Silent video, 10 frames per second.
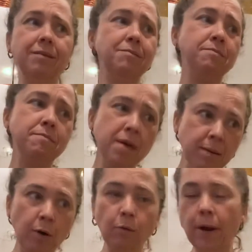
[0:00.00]

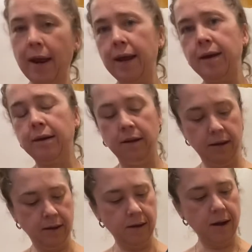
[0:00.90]
minimal rain,
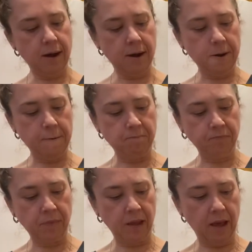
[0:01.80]

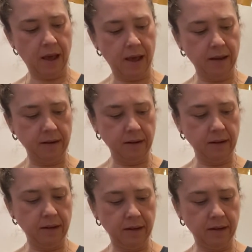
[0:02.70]
and